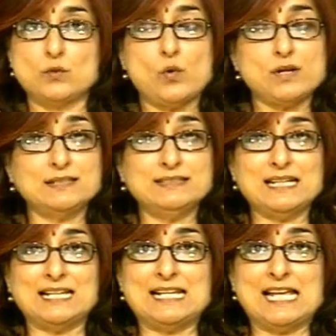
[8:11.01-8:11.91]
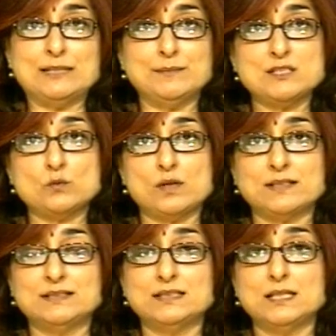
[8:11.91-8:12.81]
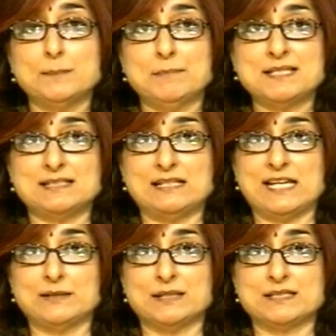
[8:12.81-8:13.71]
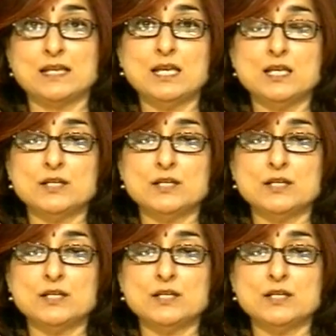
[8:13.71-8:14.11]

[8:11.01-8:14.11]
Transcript: So what are the alignments, what are the misalignments?